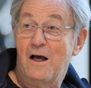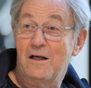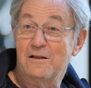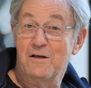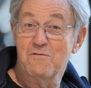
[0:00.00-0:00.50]

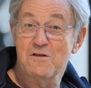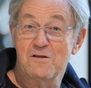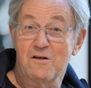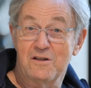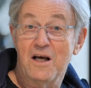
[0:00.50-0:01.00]
And
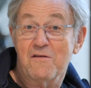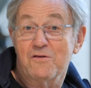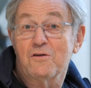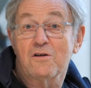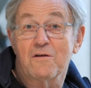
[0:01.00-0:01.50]
there are
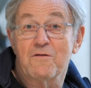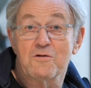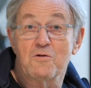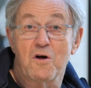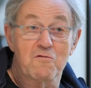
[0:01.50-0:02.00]

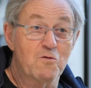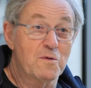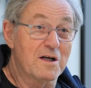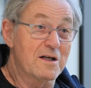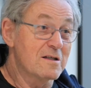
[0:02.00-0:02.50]
photographers who are
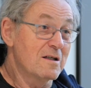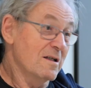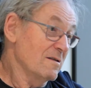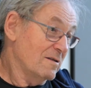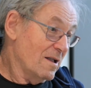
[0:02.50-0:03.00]

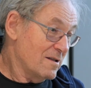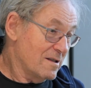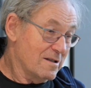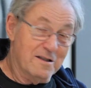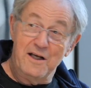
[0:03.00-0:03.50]
womanizer,
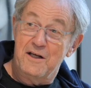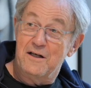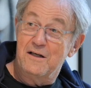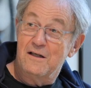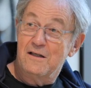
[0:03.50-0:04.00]
that's their
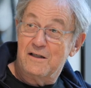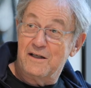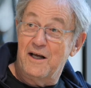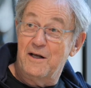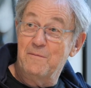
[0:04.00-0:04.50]

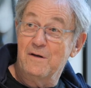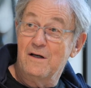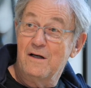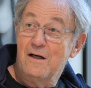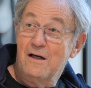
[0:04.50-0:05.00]
game.
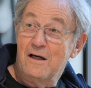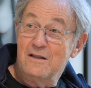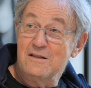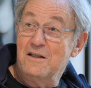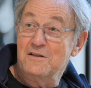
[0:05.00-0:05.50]

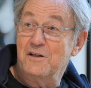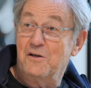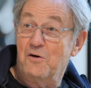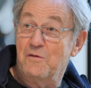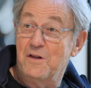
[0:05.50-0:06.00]
There's nothing
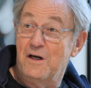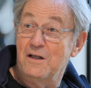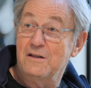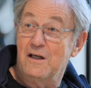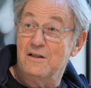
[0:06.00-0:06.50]
wrong with
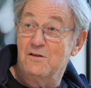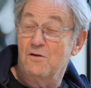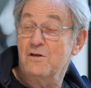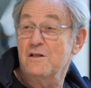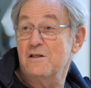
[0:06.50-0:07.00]
that, as
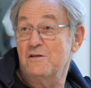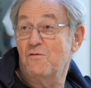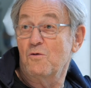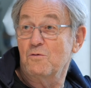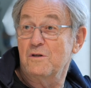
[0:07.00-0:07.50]
long as
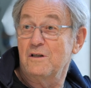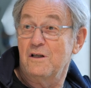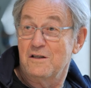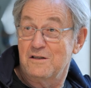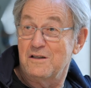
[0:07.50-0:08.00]

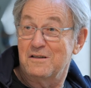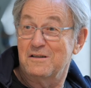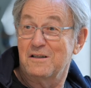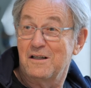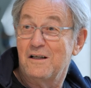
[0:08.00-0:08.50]

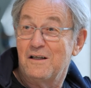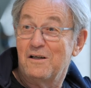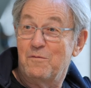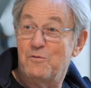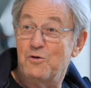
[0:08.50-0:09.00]
it's
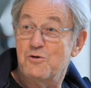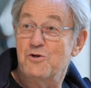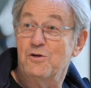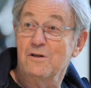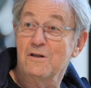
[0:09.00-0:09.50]

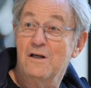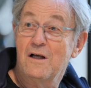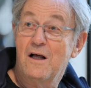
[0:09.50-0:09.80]
mutual.